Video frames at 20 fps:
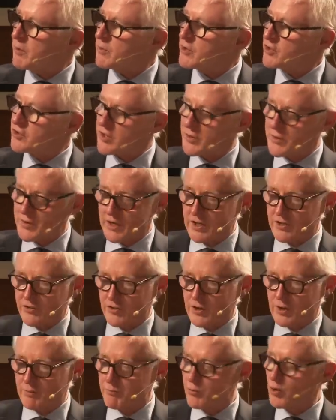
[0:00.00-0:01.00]
which I think is
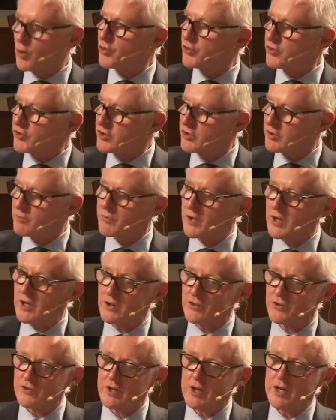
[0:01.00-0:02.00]
an important
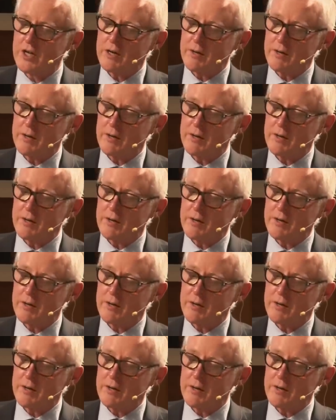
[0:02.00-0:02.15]
advance.